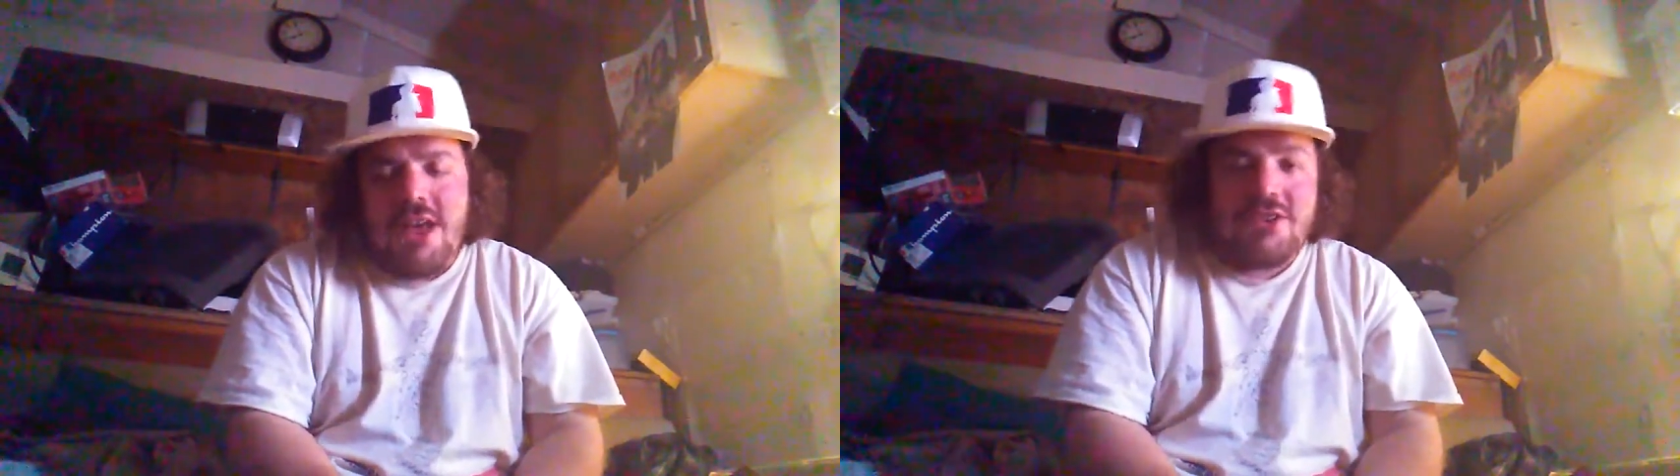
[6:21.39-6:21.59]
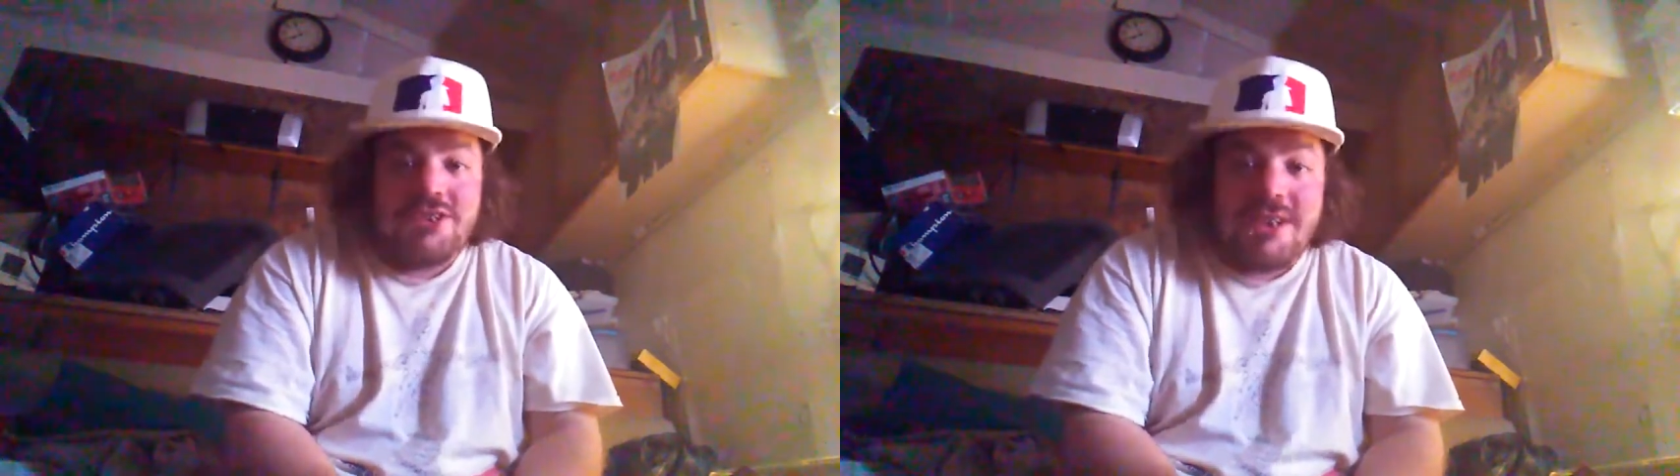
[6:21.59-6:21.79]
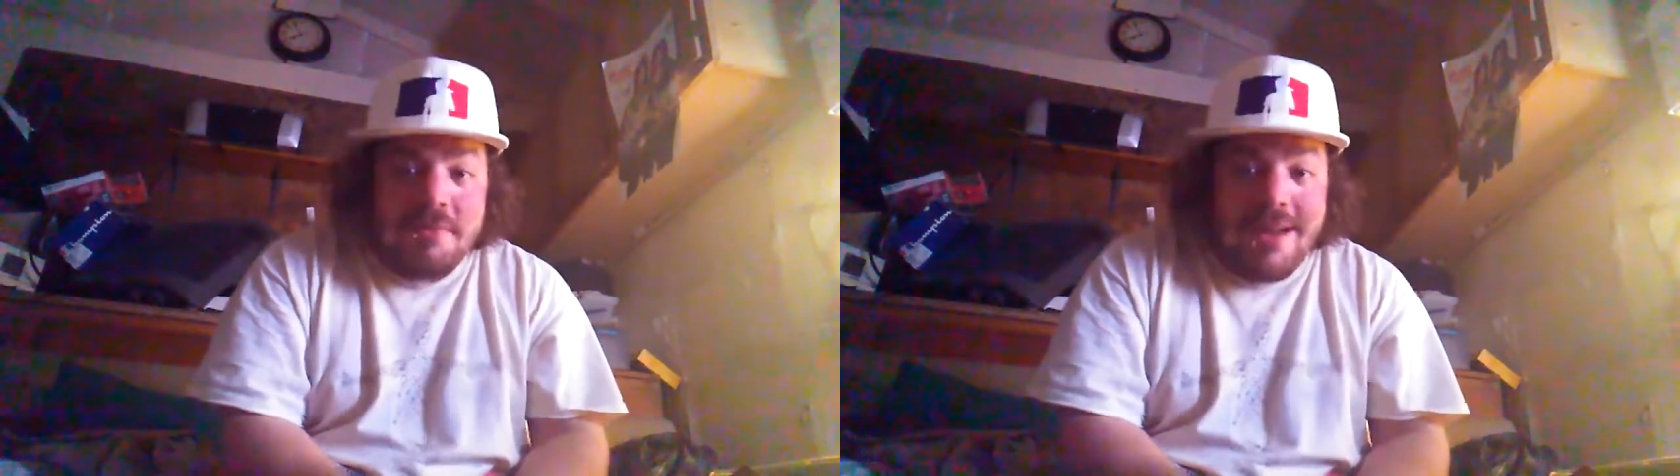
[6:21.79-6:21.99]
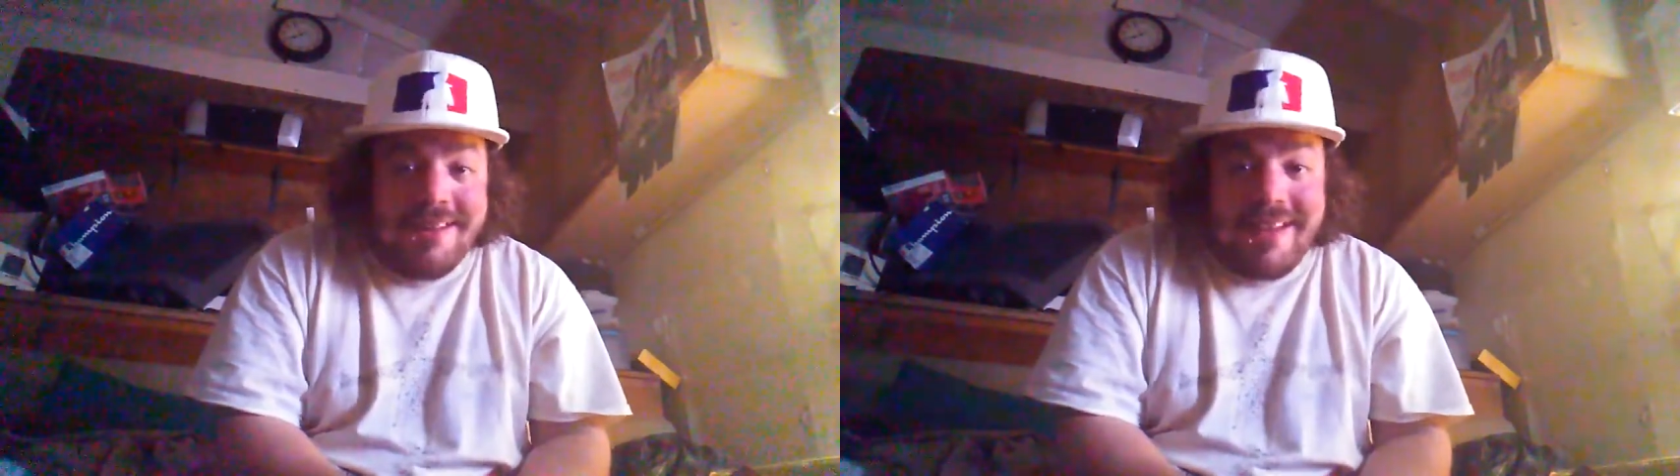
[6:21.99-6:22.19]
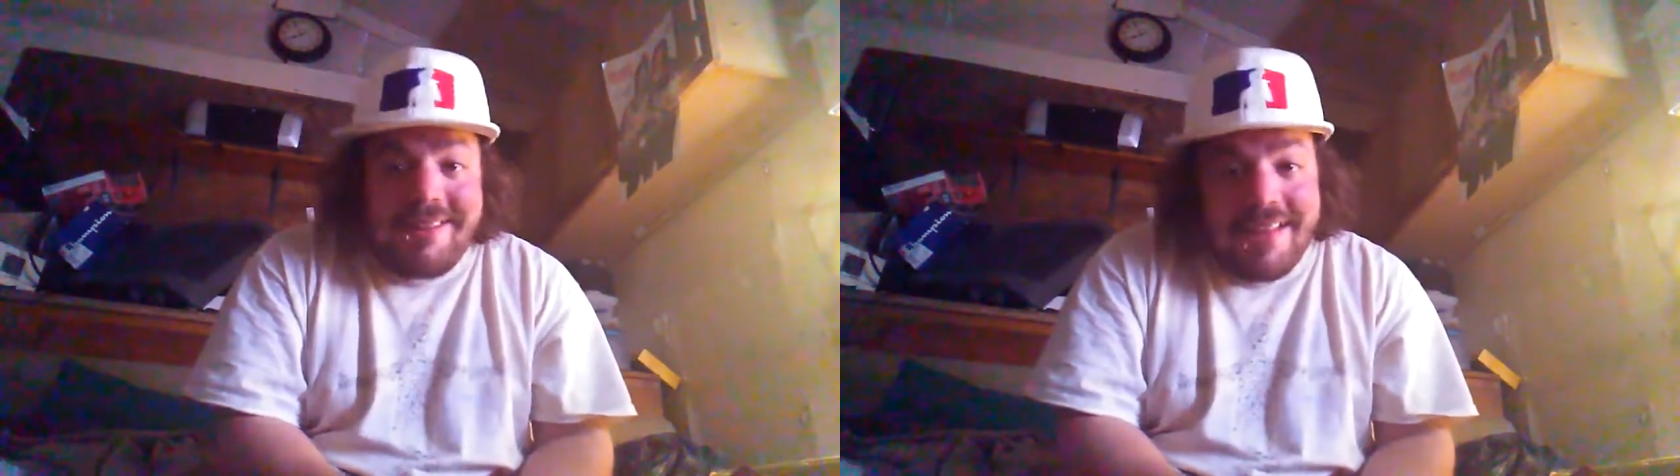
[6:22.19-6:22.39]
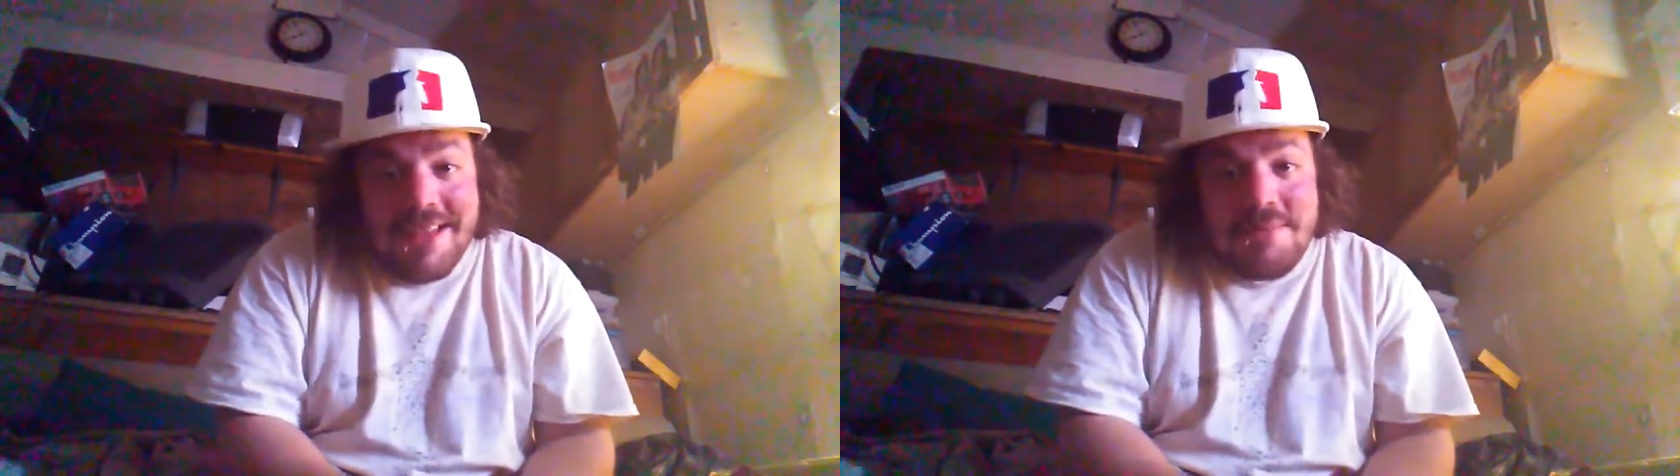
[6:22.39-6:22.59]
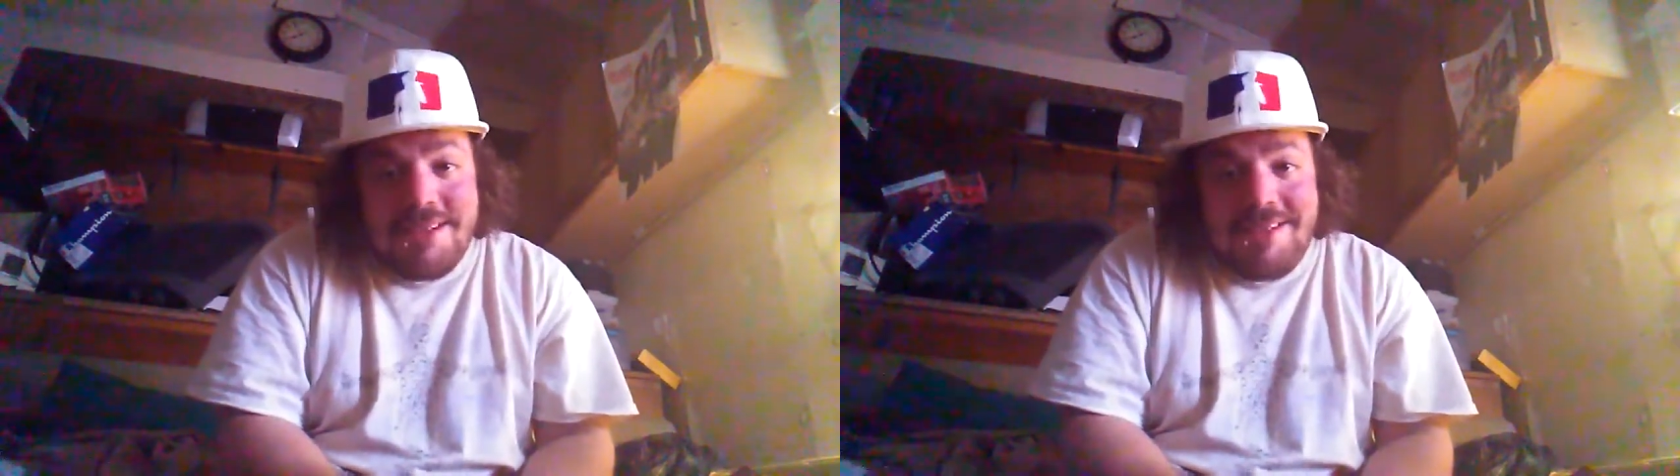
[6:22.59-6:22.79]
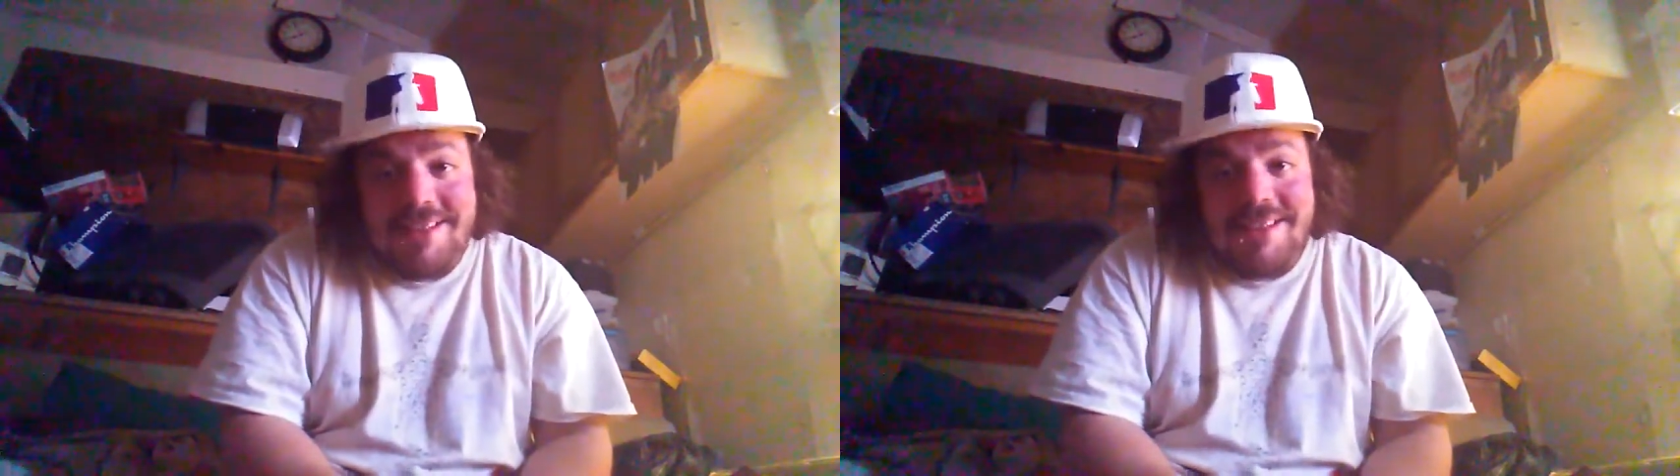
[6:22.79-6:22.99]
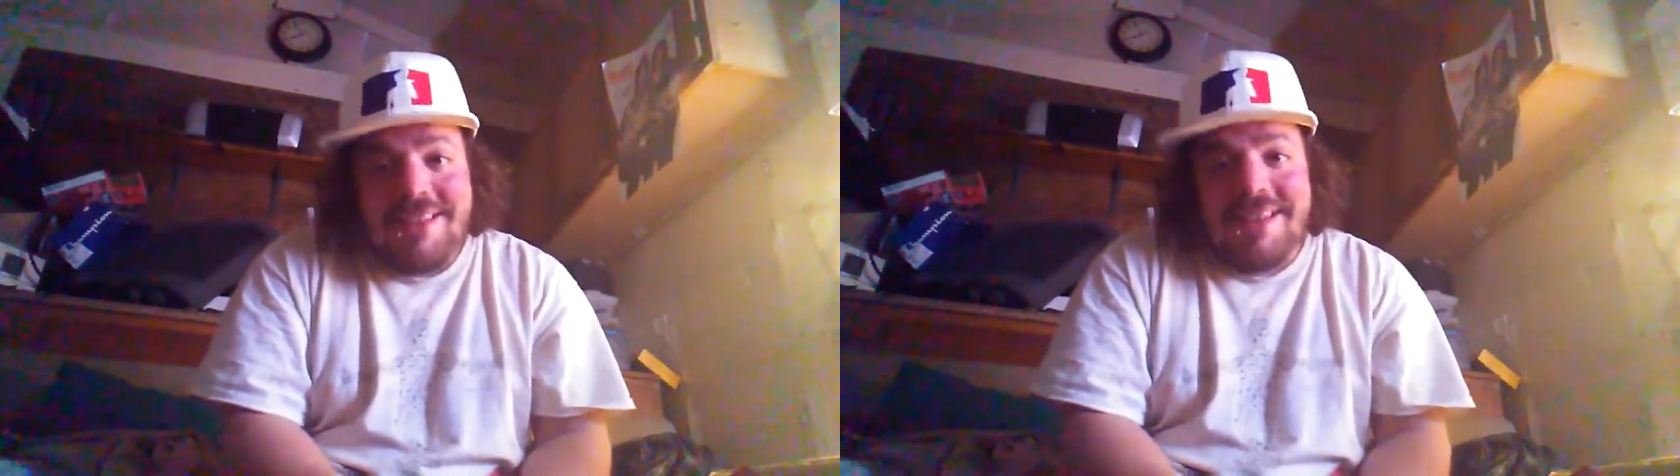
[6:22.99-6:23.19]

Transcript: Other chick might not like me,